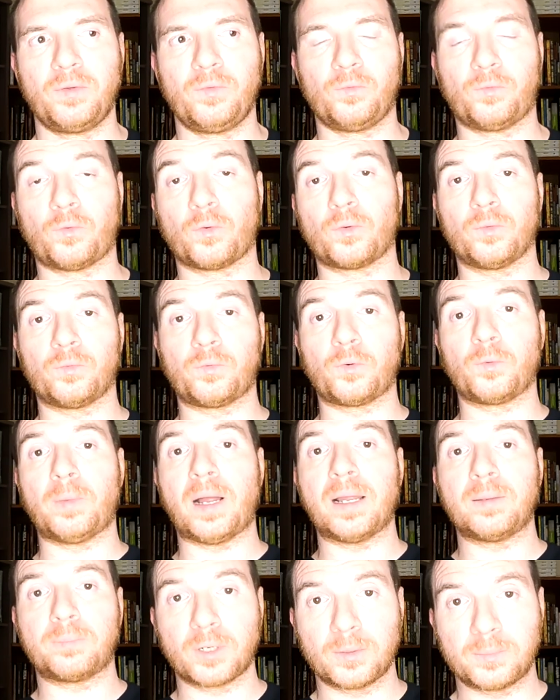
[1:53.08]
For
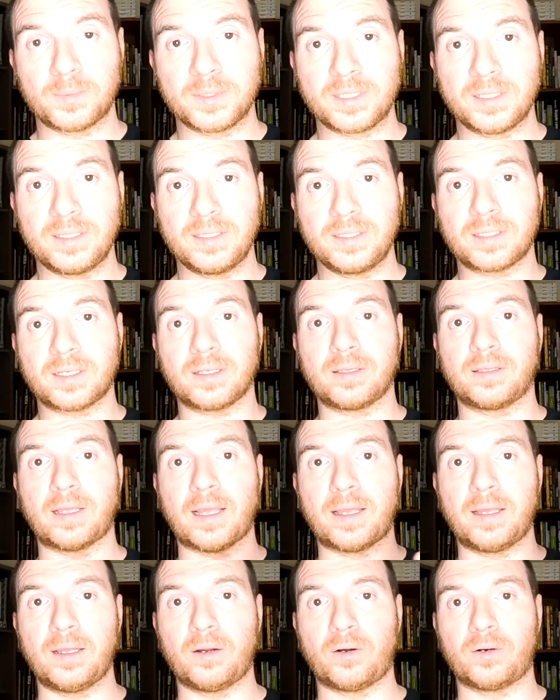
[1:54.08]
my purposes,
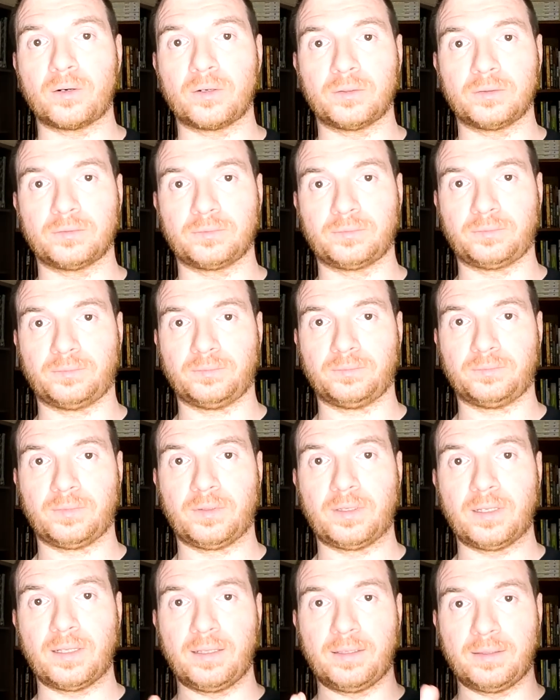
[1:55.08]

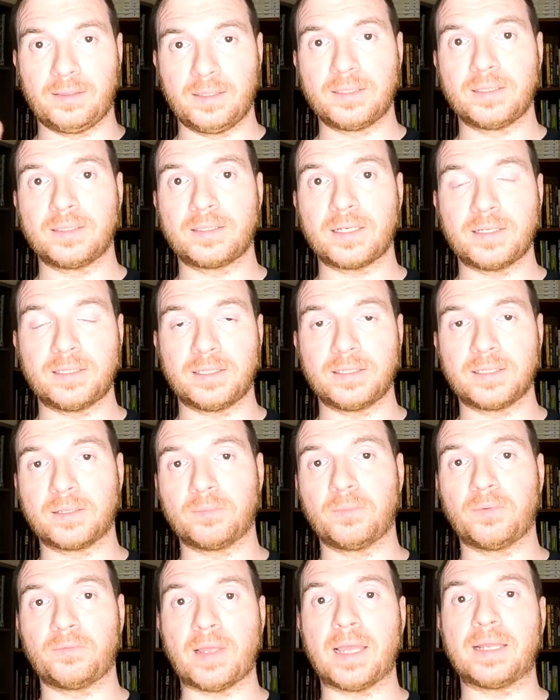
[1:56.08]
this is a
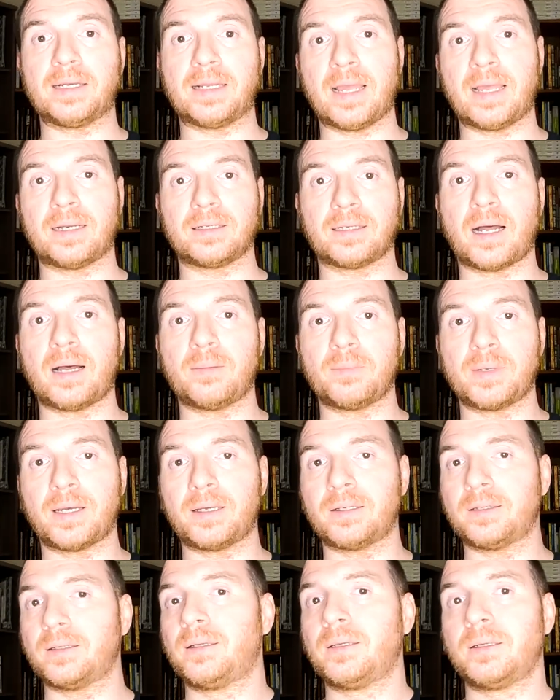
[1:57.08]
system of hand-to-hand
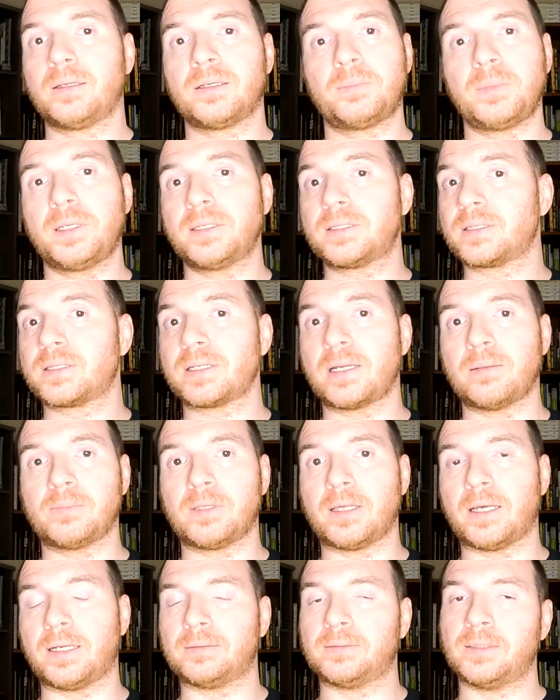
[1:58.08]
combat. To me, it's the same
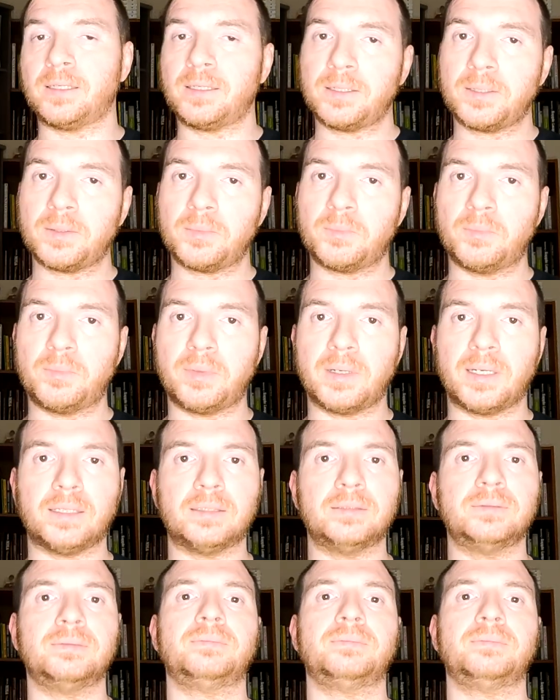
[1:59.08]
thing, but